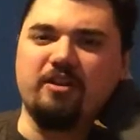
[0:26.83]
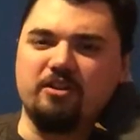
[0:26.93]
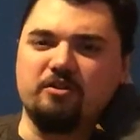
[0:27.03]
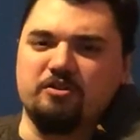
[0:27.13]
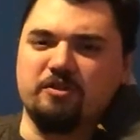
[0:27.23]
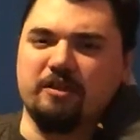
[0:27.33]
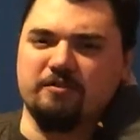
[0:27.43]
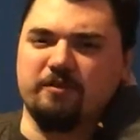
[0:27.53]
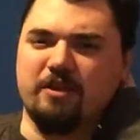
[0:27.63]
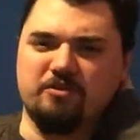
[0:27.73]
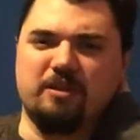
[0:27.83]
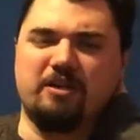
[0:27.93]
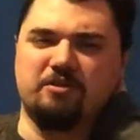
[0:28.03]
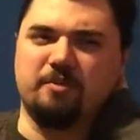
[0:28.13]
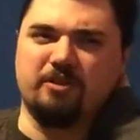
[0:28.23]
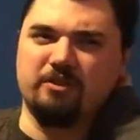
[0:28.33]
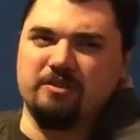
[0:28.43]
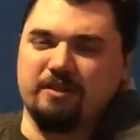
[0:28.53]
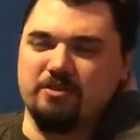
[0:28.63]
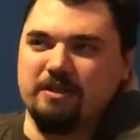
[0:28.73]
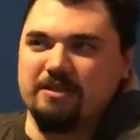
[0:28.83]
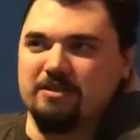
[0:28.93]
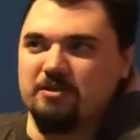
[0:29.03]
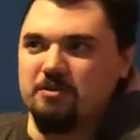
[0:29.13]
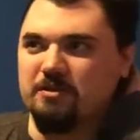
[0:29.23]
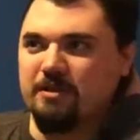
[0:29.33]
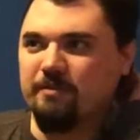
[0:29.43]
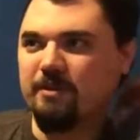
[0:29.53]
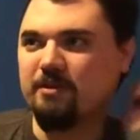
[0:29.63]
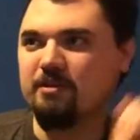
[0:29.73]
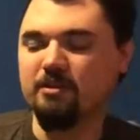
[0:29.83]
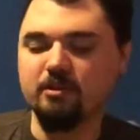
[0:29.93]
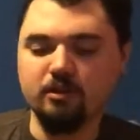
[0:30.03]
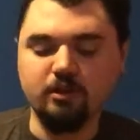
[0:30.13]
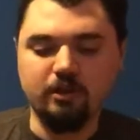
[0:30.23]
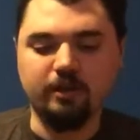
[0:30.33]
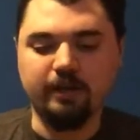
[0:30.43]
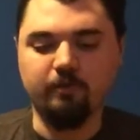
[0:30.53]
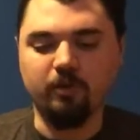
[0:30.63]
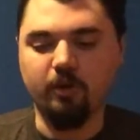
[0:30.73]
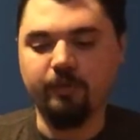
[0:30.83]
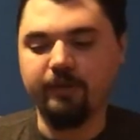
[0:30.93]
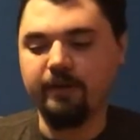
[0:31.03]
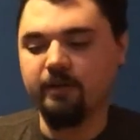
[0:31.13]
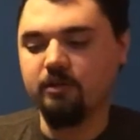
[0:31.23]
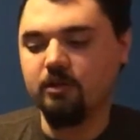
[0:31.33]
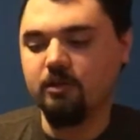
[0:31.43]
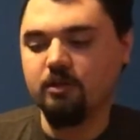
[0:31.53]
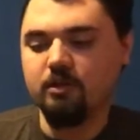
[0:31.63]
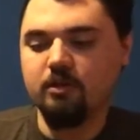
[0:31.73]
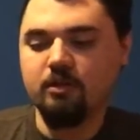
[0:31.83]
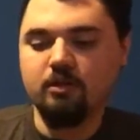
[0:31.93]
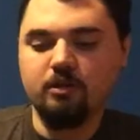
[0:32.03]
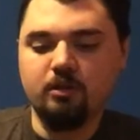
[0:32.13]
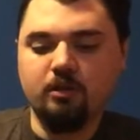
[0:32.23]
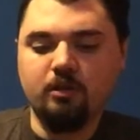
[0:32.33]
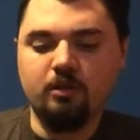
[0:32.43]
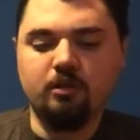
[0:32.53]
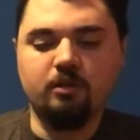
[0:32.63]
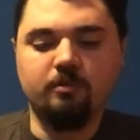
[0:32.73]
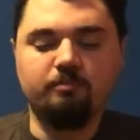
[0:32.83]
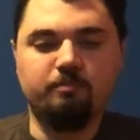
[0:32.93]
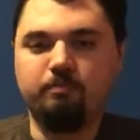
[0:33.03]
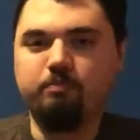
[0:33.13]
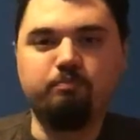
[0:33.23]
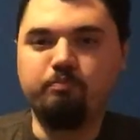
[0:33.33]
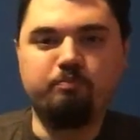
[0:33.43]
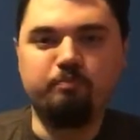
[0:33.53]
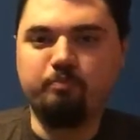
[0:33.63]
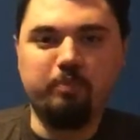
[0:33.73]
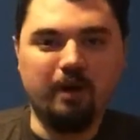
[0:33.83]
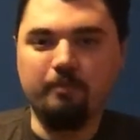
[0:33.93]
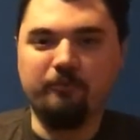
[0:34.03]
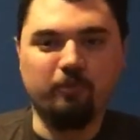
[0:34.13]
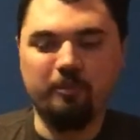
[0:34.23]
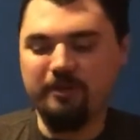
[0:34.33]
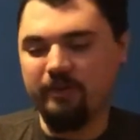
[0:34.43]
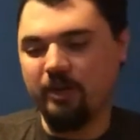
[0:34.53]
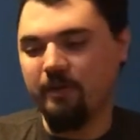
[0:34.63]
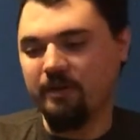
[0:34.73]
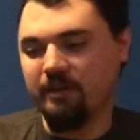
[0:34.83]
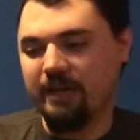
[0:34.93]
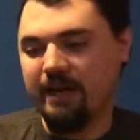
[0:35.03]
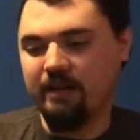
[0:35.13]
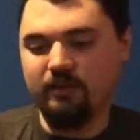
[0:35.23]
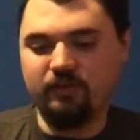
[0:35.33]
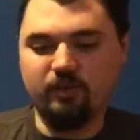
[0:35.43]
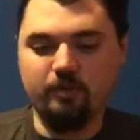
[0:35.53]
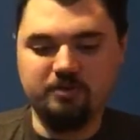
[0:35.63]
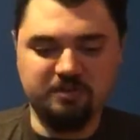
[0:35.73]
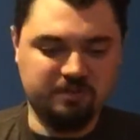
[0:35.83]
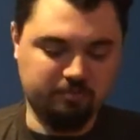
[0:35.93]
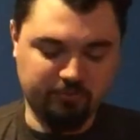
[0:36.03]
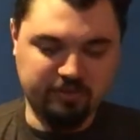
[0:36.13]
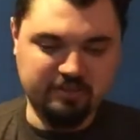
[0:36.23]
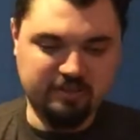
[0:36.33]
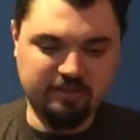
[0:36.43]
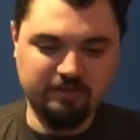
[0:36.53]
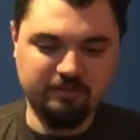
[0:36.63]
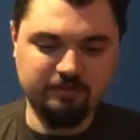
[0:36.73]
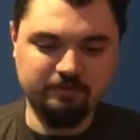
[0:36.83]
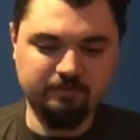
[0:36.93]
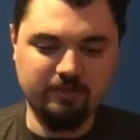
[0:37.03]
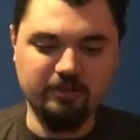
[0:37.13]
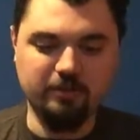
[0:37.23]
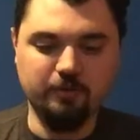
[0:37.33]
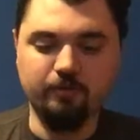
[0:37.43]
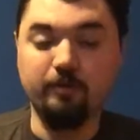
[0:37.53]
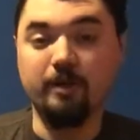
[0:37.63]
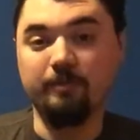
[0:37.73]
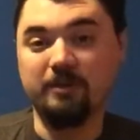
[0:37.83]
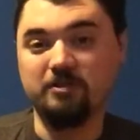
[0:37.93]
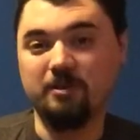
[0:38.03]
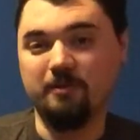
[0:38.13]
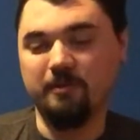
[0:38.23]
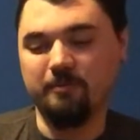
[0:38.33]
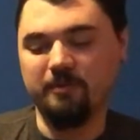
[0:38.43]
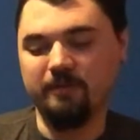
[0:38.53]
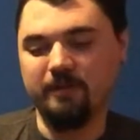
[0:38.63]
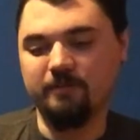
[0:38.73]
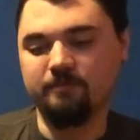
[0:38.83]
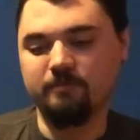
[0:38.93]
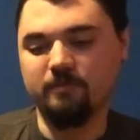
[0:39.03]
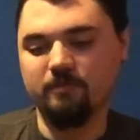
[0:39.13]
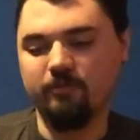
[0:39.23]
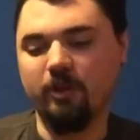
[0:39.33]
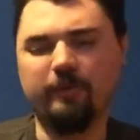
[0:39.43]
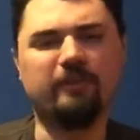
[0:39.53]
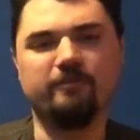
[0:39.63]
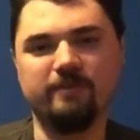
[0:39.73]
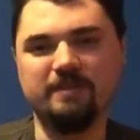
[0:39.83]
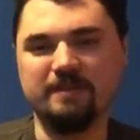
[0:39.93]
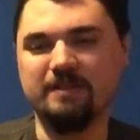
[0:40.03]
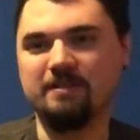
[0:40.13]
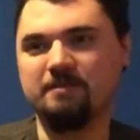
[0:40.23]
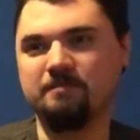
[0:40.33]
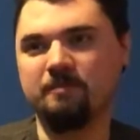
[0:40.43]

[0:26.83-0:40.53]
of the Union is 2005, so it had to have been at least like 2002 or something. Yeah. Okay, we'll go with that. I can assure you it's 2002. But before we even go into that, let's go into Split, the new M. Night Shyamalan movie, following The Visit,